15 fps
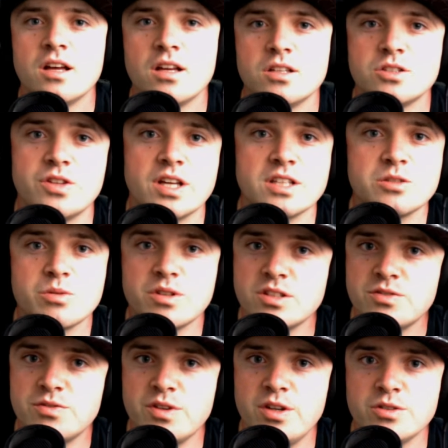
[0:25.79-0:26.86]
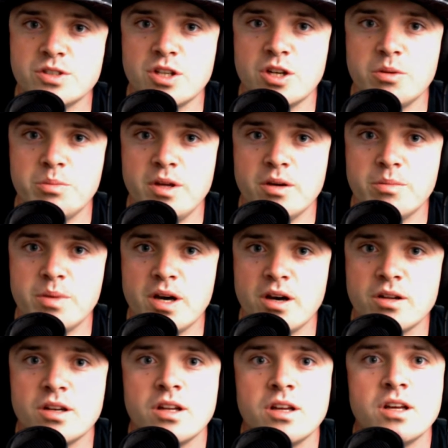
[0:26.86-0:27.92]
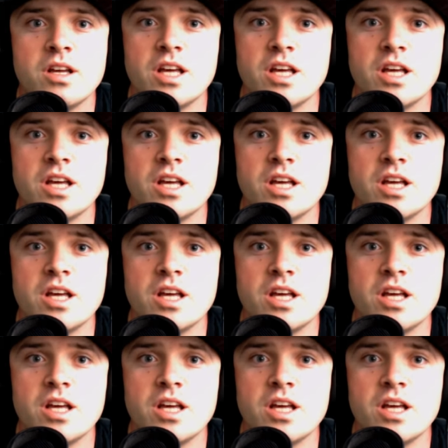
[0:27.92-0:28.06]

So that's what this video is going to be about.